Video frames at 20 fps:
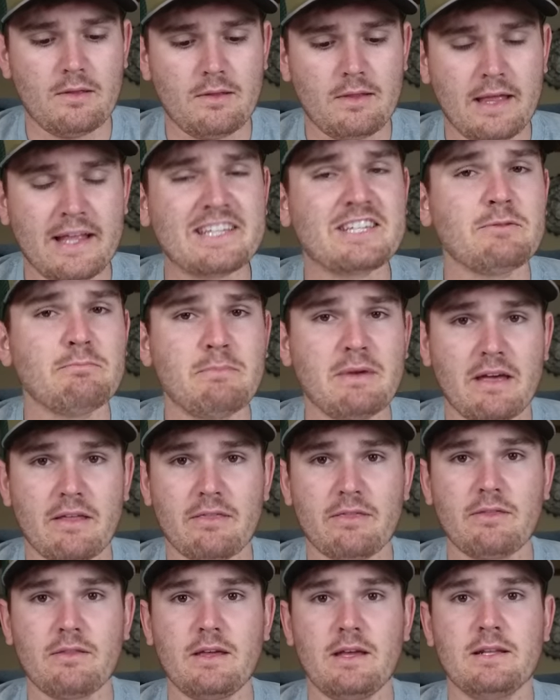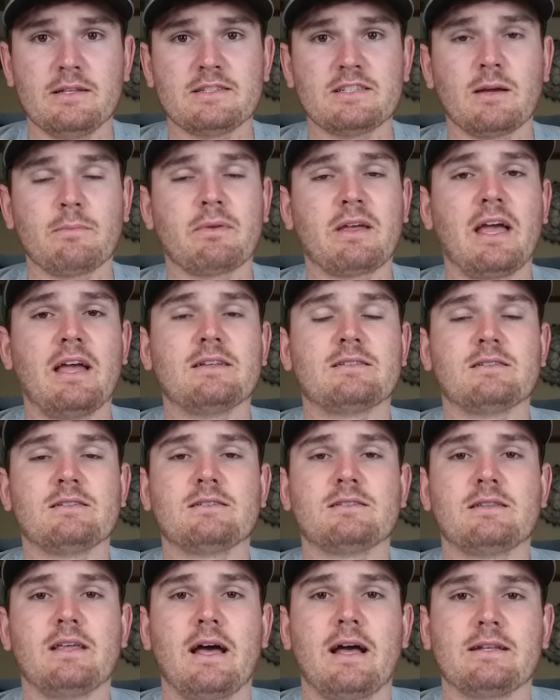It's a myth in some
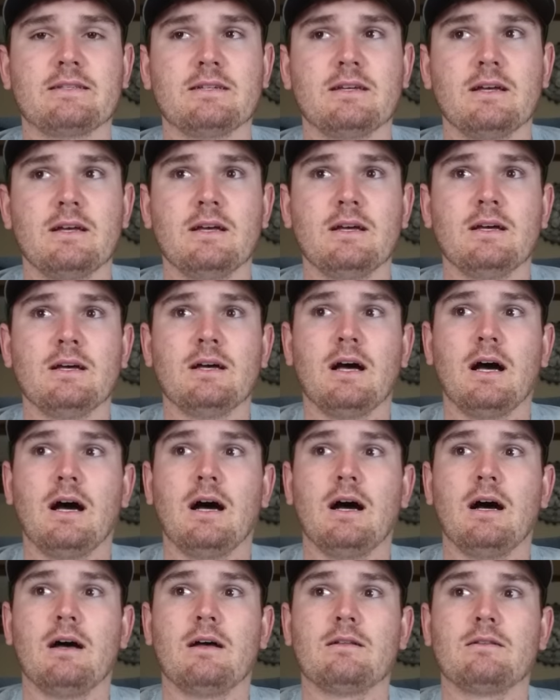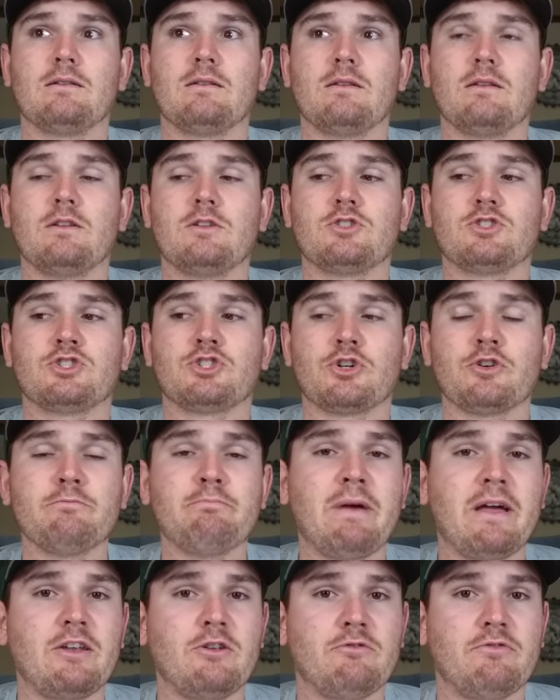cases that certain
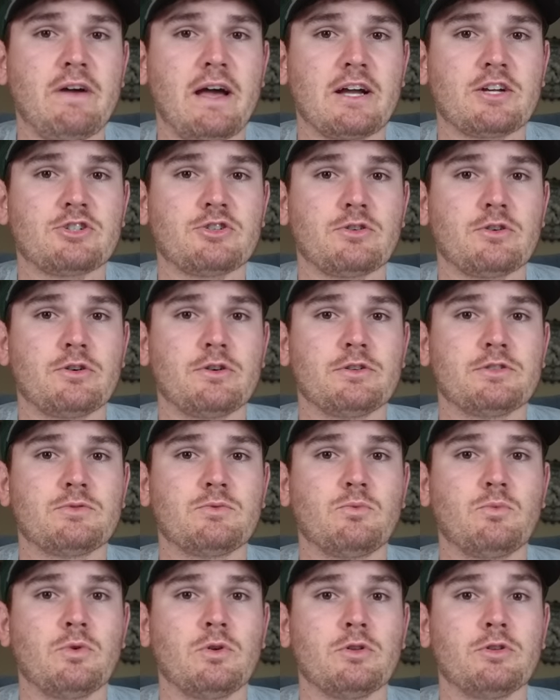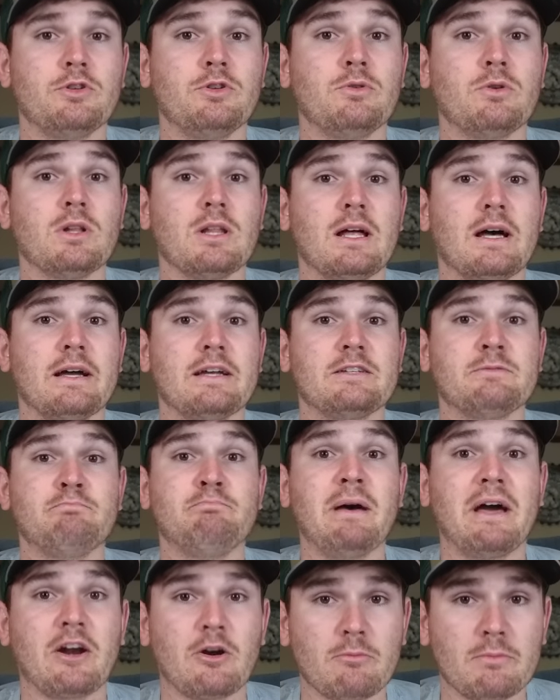manufacturers will utilize
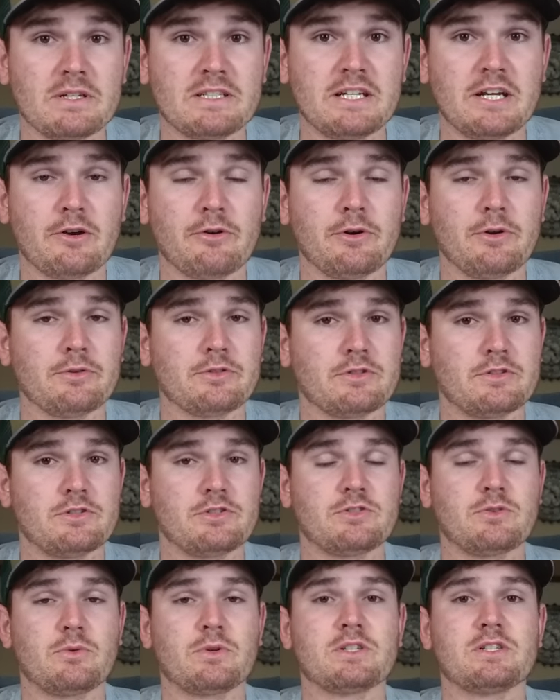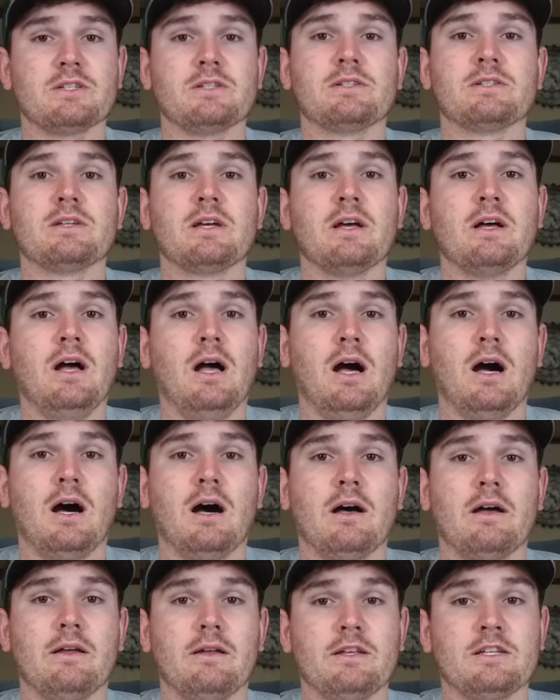better materials and sources,
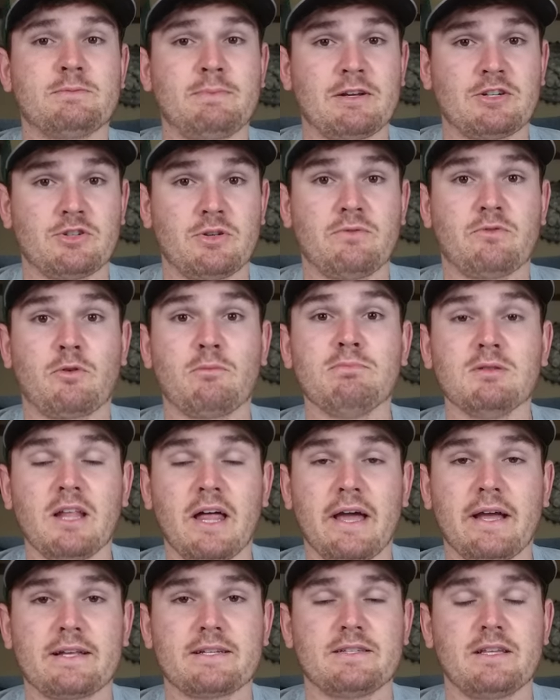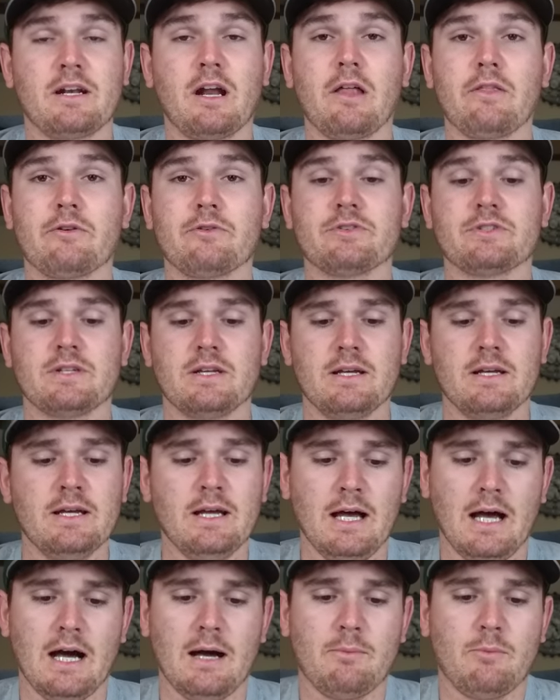especially for blanks, than others.
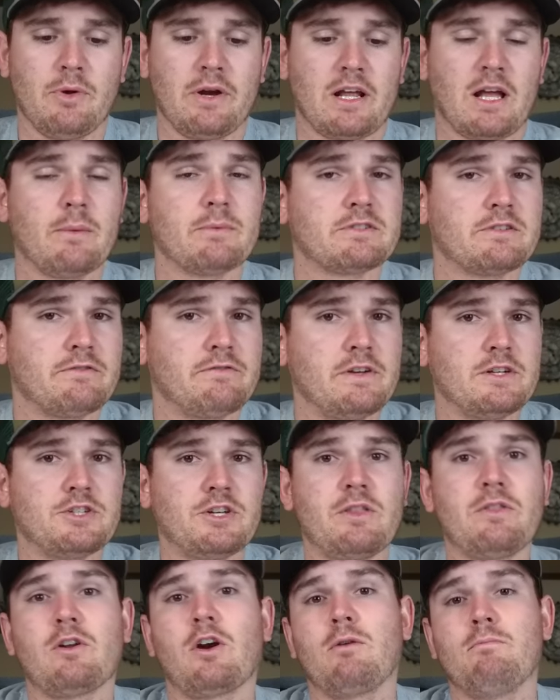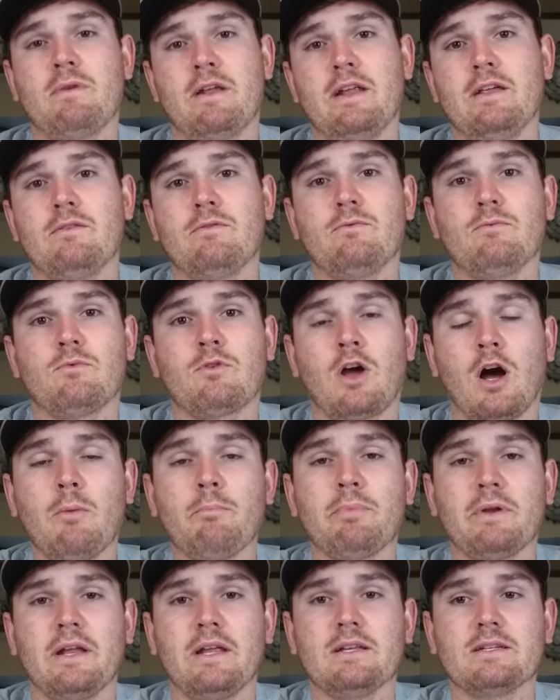When it comes to fishing, there are many
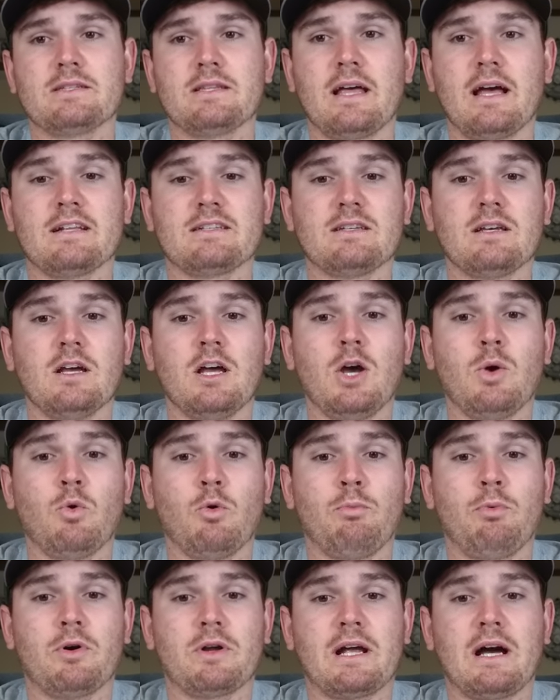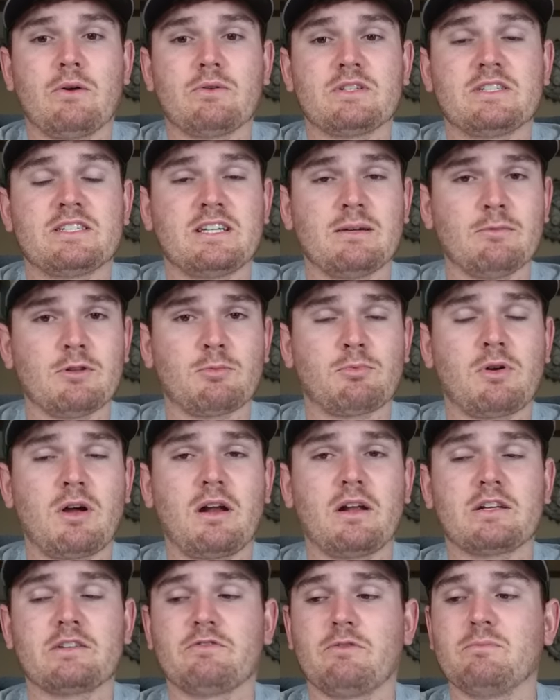companies that will put out similar
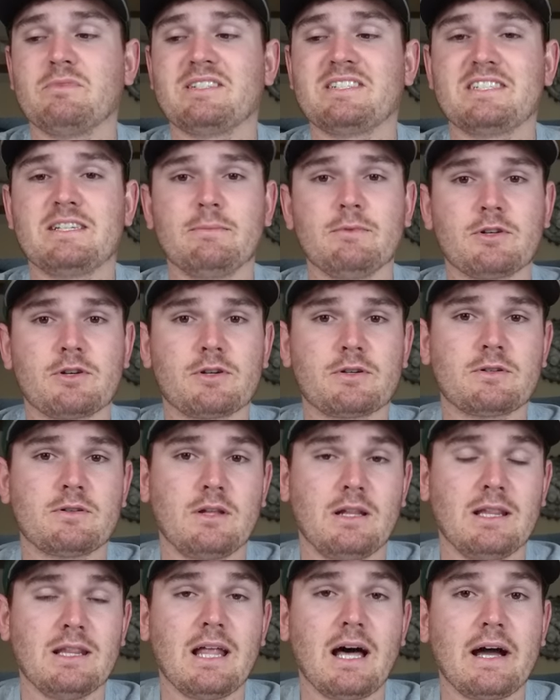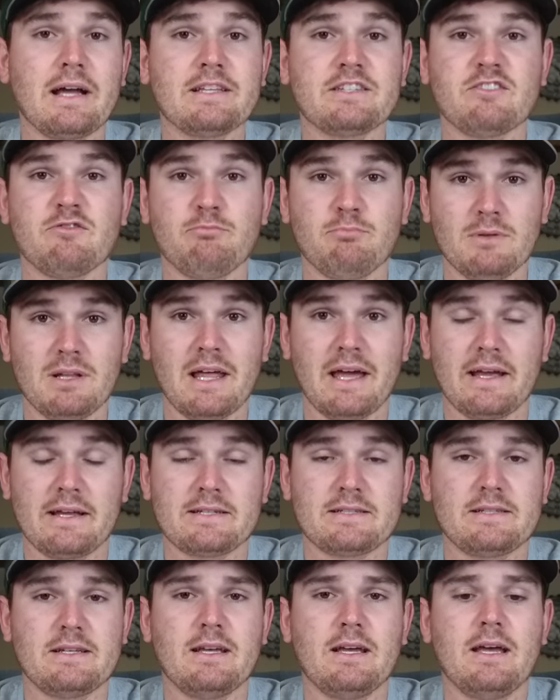products from similar lines of
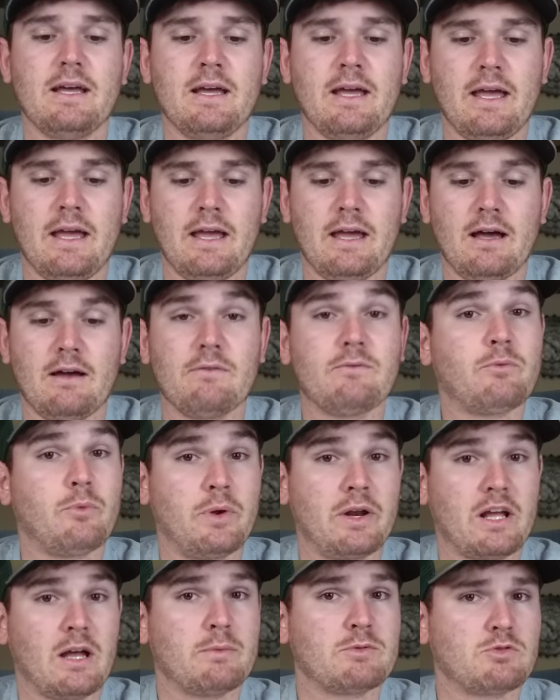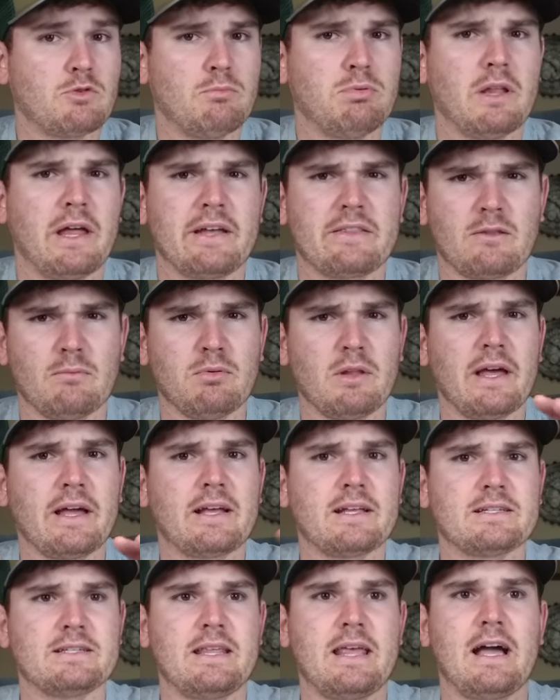blanks. And when it comes to a blank, the
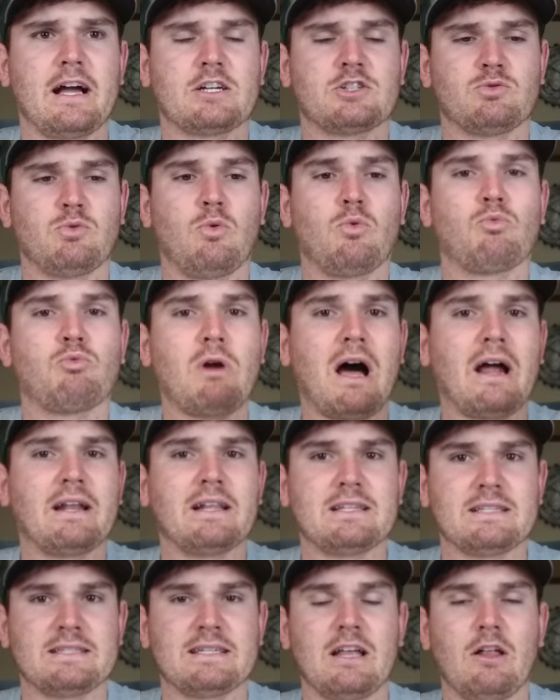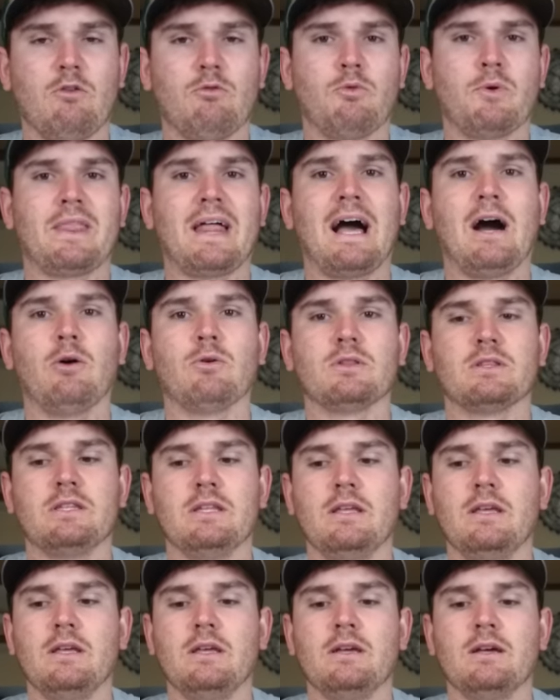blank is the actual rod itself without
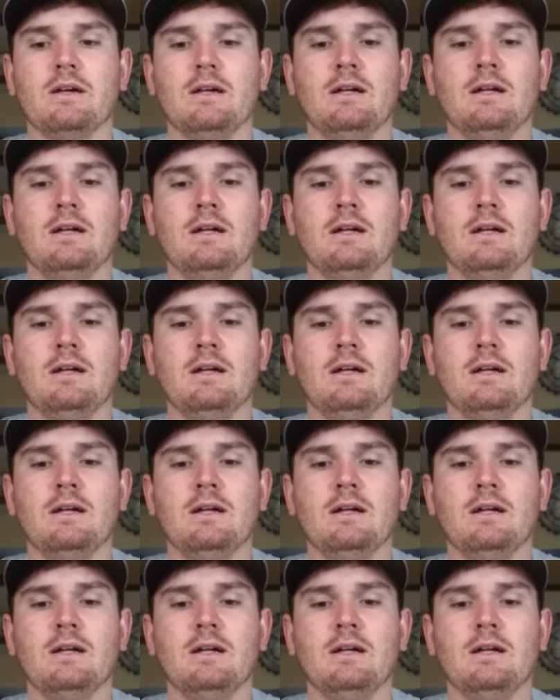the